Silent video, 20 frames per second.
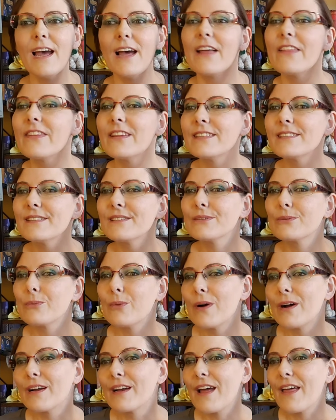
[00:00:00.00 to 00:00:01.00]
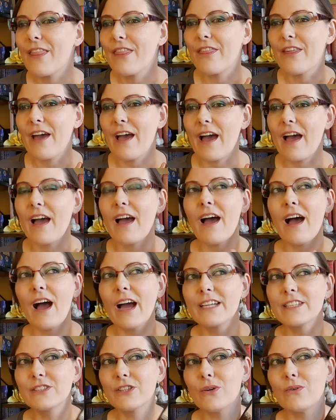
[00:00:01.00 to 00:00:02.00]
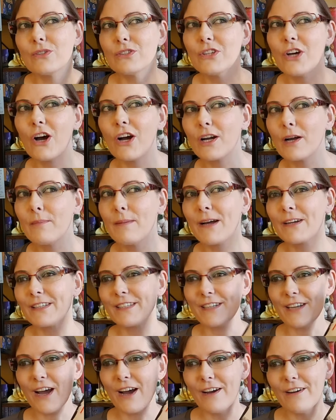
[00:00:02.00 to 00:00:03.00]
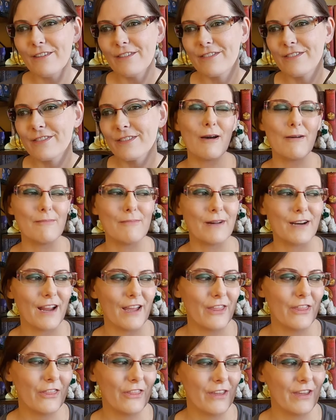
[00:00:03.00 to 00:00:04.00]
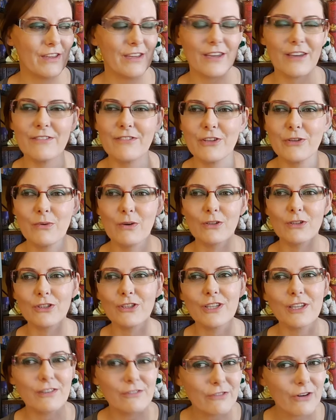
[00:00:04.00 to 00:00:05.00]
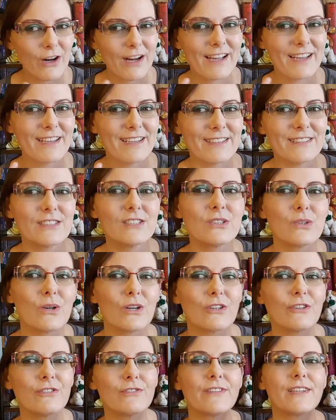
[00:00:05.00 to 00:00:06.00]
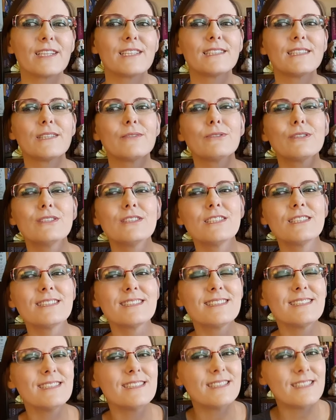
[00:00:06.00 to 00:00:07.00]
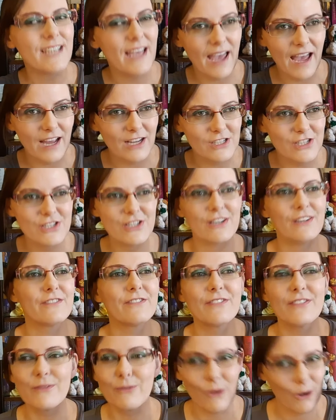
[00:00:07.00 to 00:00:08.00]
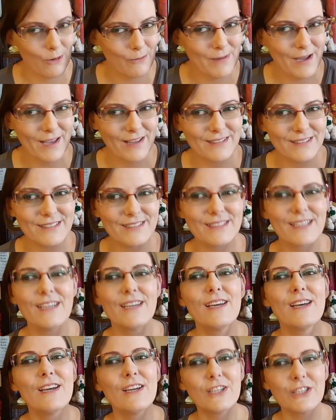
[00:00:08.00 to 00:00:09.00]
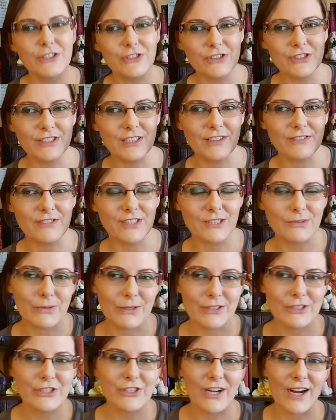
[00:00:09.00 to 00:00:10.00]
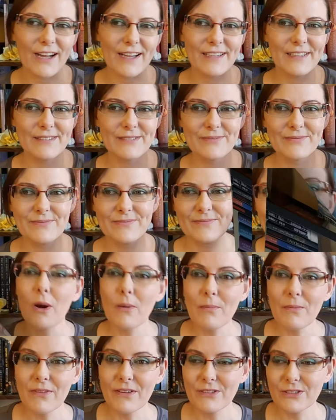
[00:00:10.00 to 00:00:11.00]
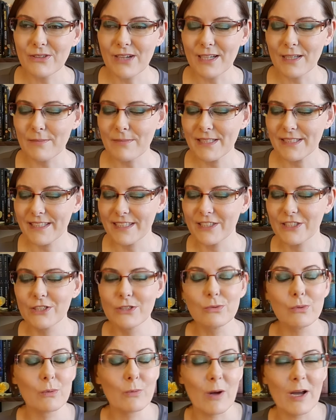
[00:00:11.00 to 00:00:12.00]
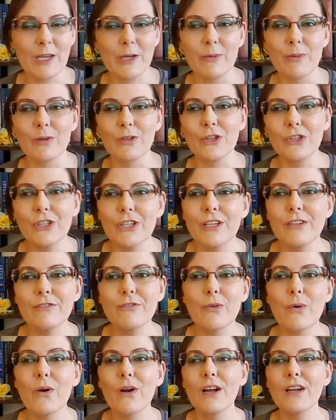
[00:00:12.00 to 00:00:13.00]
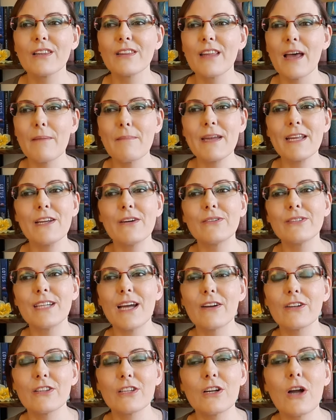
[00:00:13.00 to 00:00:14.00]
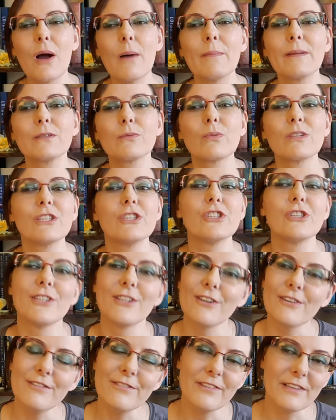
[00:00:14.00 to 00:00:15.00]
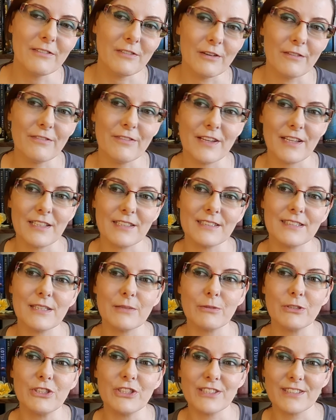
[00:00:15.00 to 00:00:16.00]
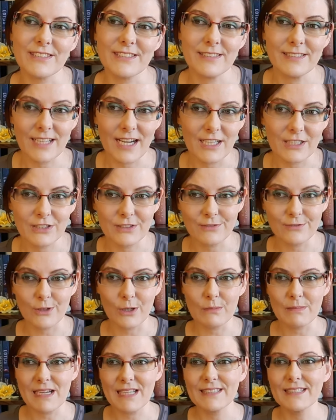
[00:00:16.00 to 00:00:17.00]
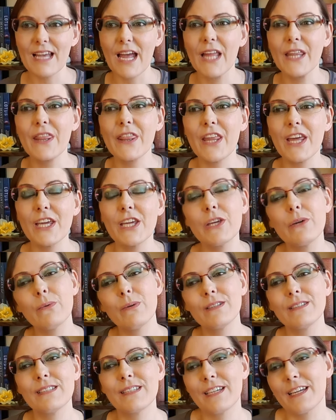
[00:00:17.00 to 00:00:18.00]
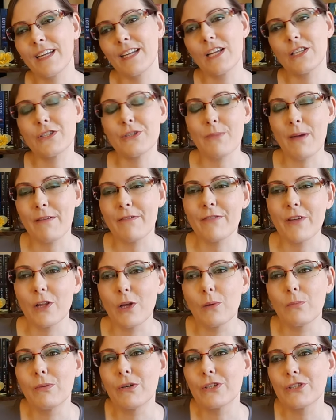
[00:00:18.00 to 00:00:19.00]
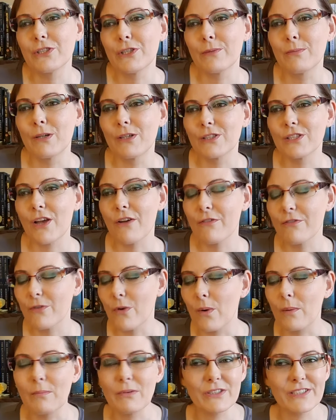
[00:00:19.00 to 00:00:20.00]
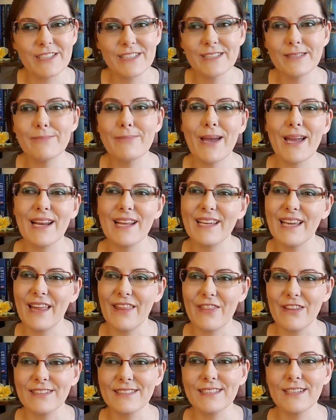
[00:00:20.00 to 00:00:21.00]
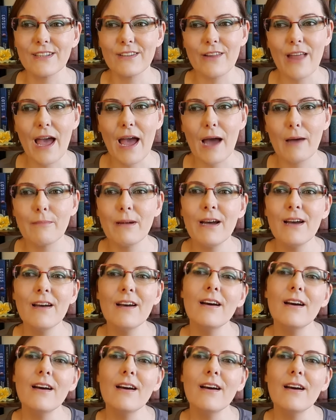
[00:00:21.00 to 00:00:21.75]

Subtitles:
And this is one that I don't talk about enough, but I think if you are looking for a historical fantasy with just a dash of romance, you should give this one a try. So I hope those recommendations were what you were looking for. Let me know down in the comments what is your favorite fantasy with just a dash of romance. And thank you once again to my fellow booktubers for participating in this collab.